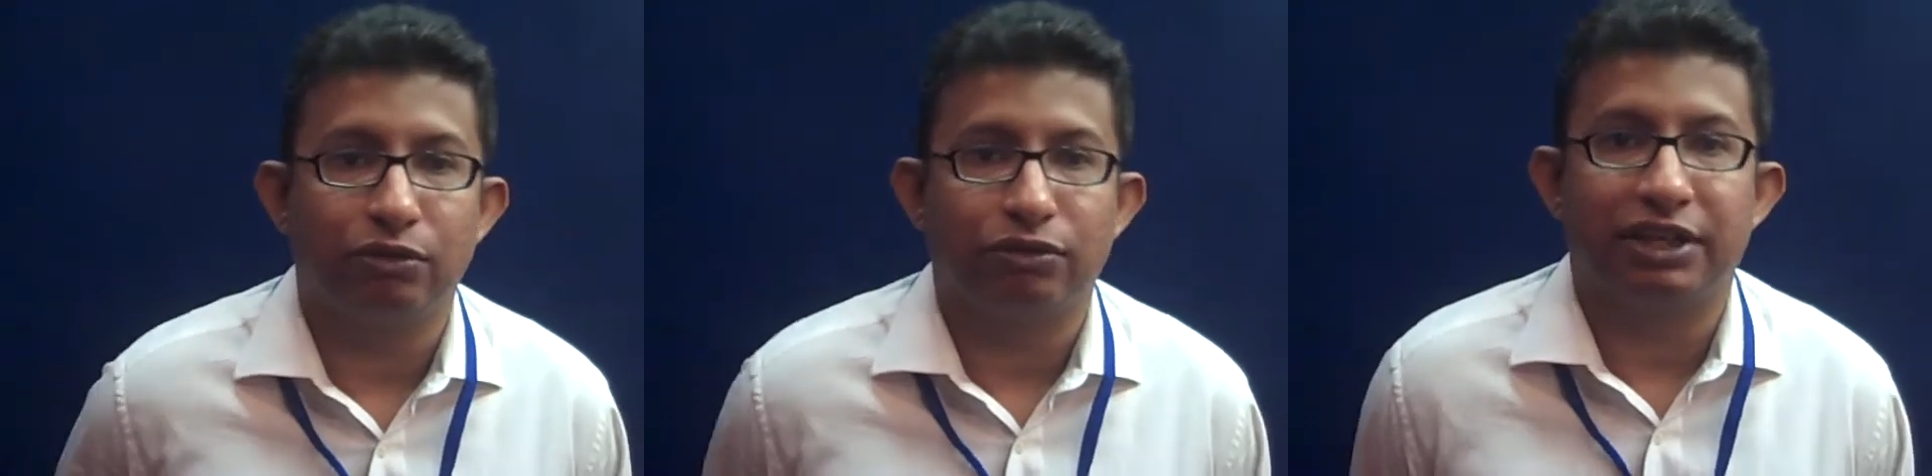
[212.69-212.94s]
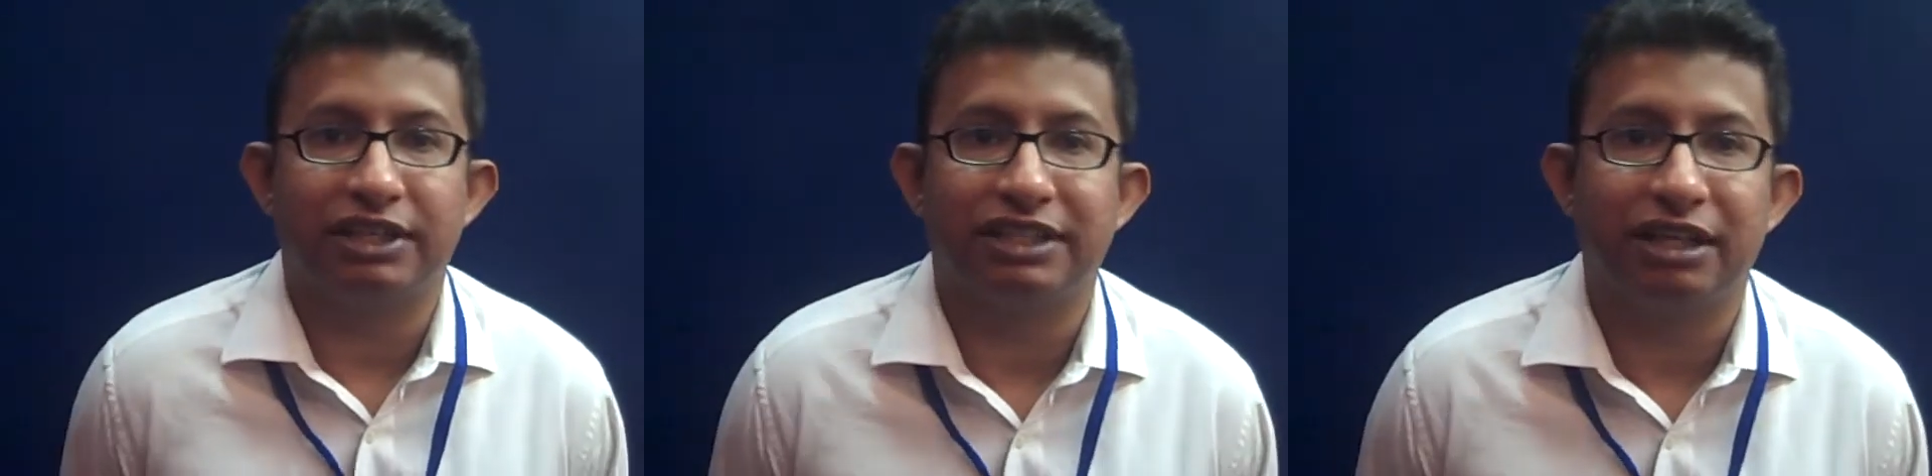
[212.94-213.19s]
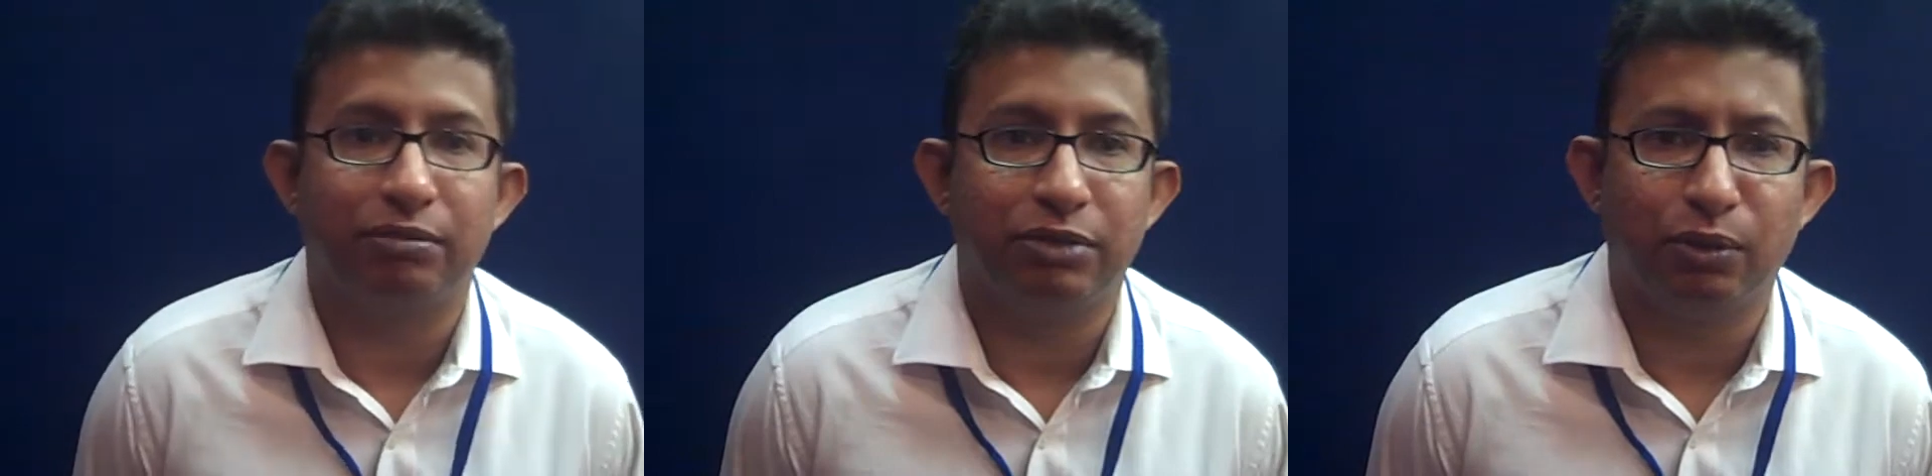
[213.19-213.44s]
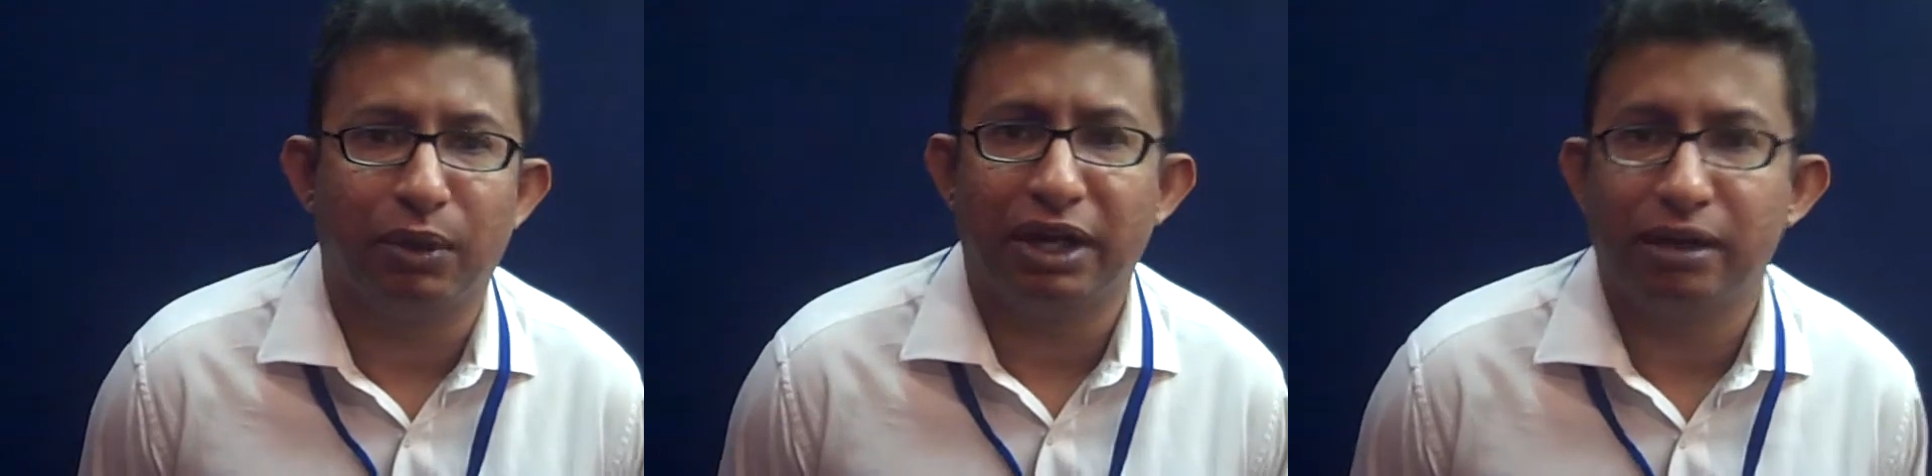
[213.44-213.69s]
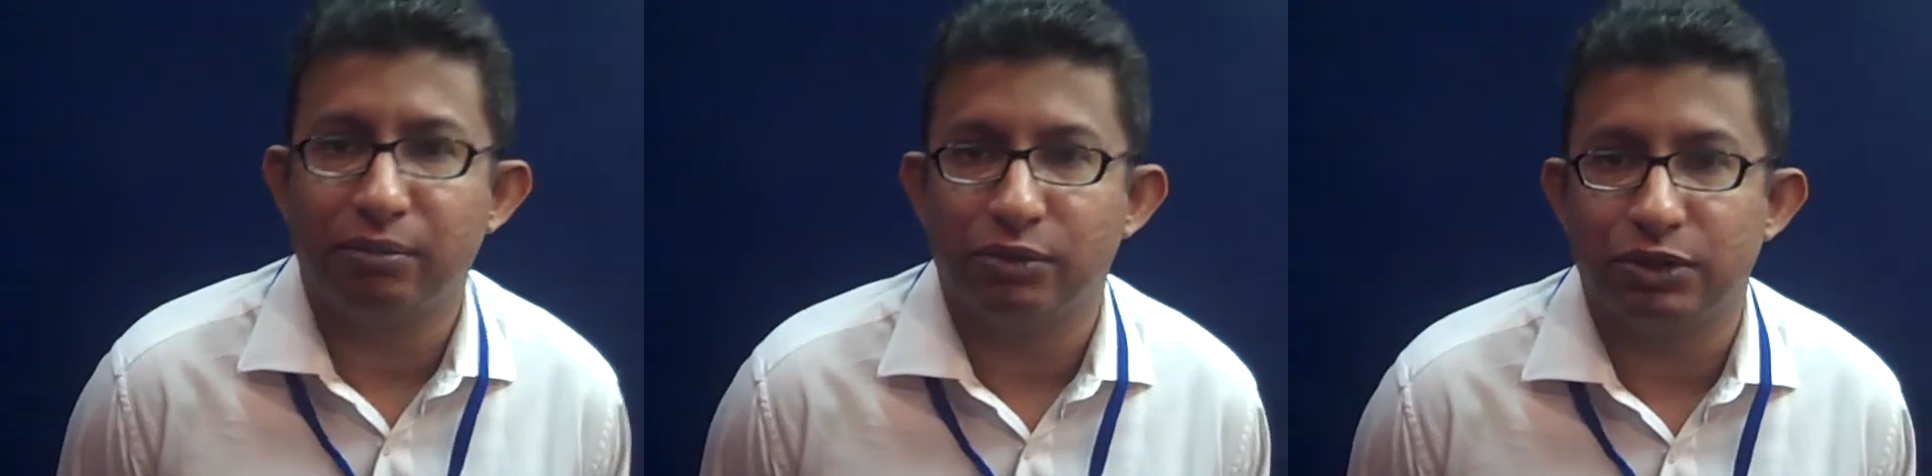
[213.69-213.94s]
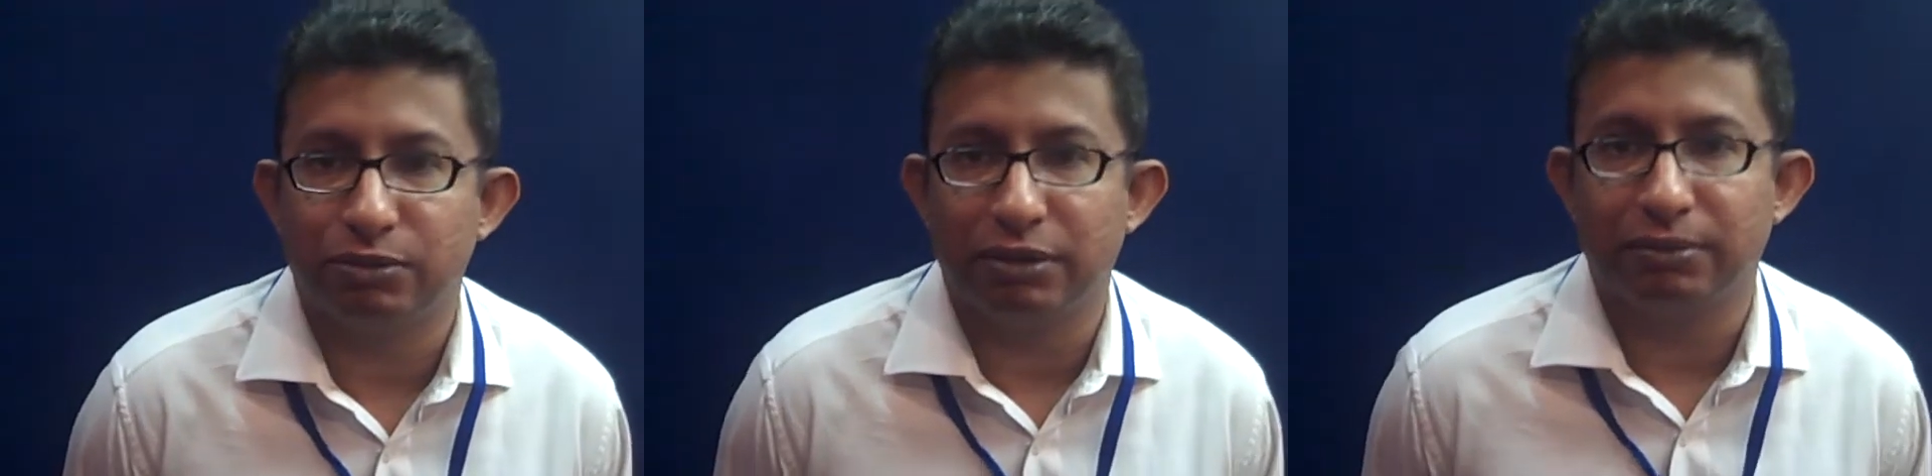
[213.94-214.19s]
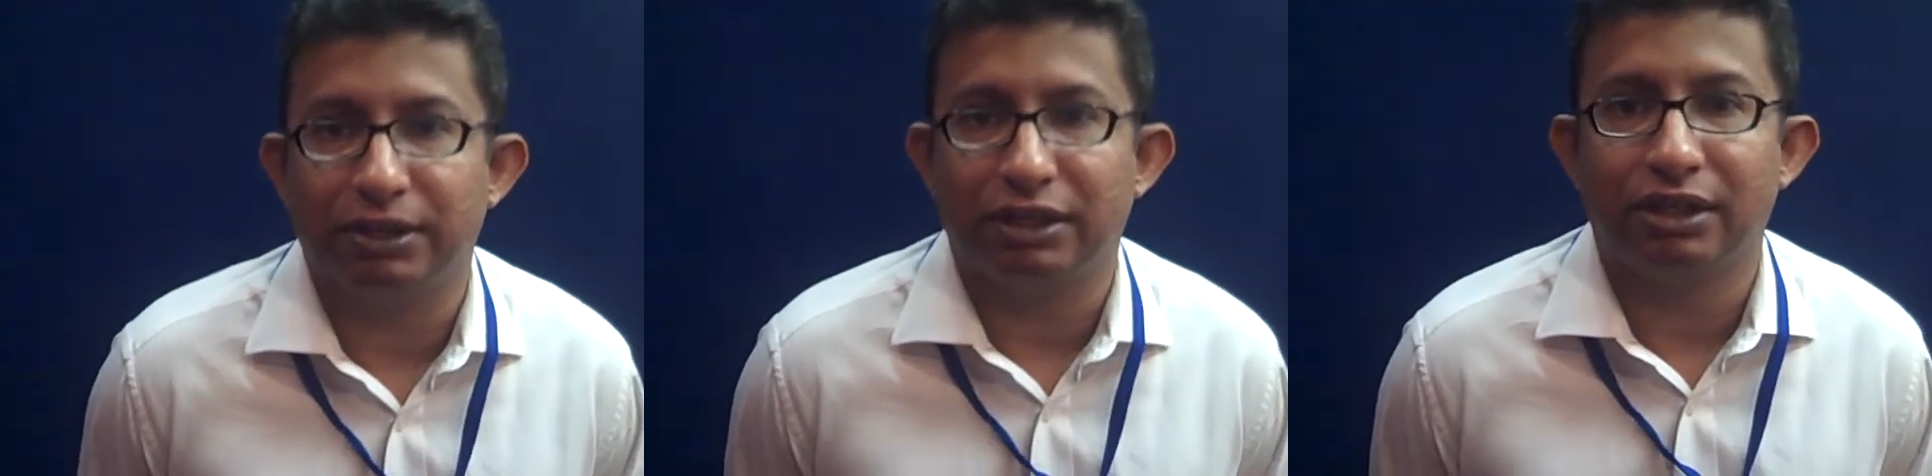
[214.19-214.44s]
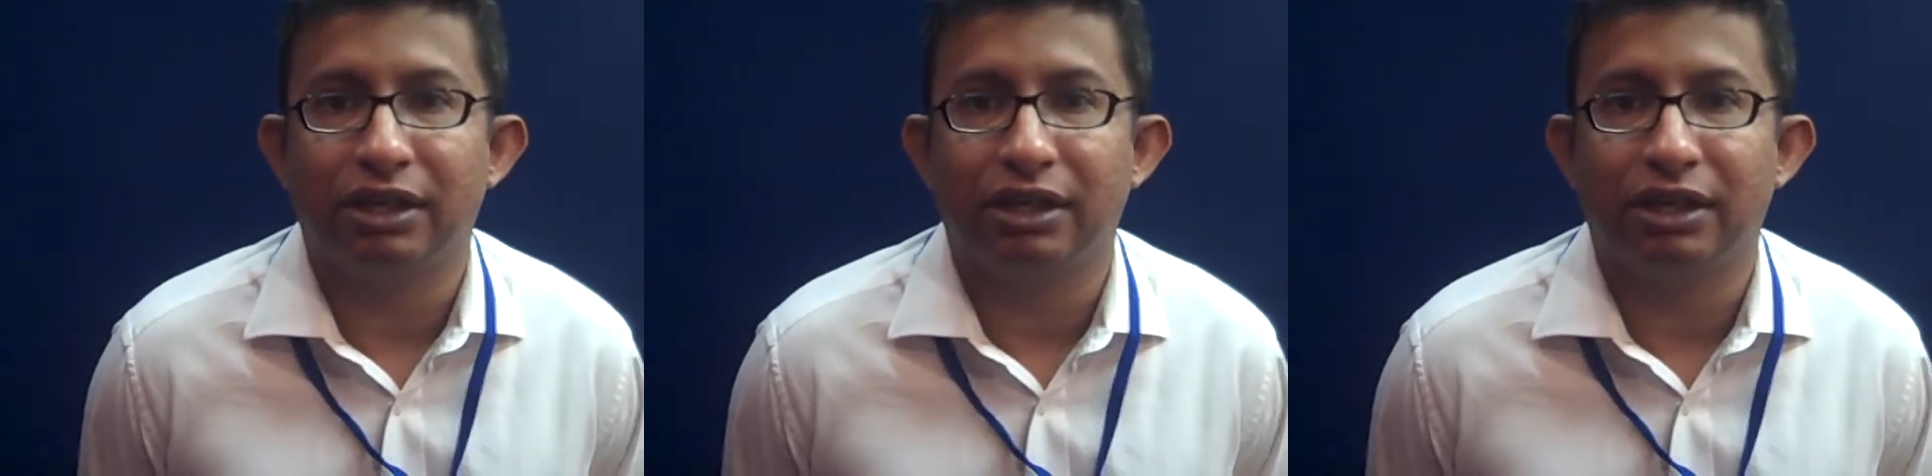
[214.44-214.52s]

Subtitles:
for example, what are most people